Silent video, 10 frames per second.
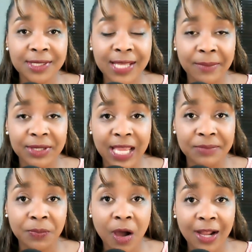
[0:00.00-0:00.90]
to Sabby
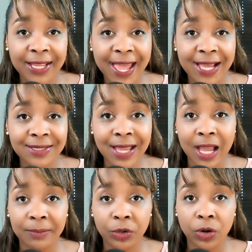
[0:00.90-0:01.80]
Sab's podcast.
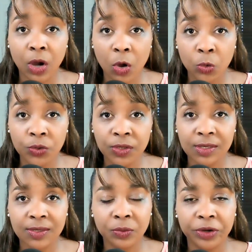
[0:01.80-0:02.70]
I'm your
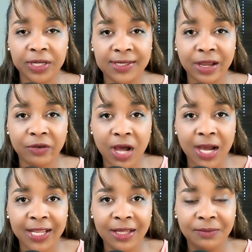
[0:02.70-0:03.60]
host, Sabrina
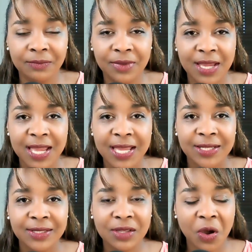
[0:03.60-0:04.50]
Salvati.
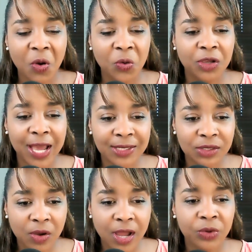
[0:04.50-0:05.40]
So, you guys
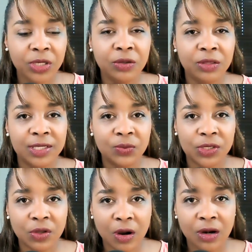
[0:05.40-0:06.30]
know how we do this. We
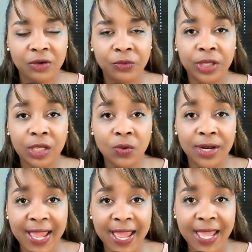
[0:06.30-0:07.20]
start off with
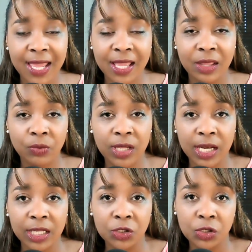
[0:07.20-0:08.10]
Q&A and then we
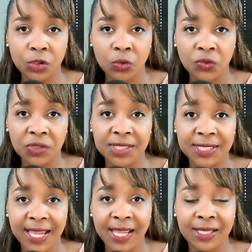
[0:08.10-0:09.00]
get into
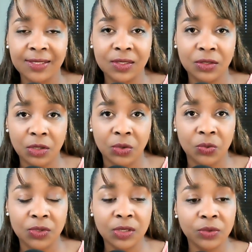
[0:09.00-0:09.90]
today's
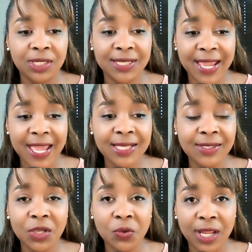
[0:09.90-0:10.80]
news. So,
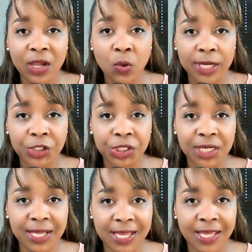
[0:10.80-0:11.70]
today's Q&A
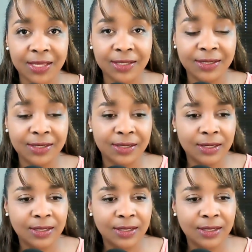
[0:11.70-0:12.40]
question is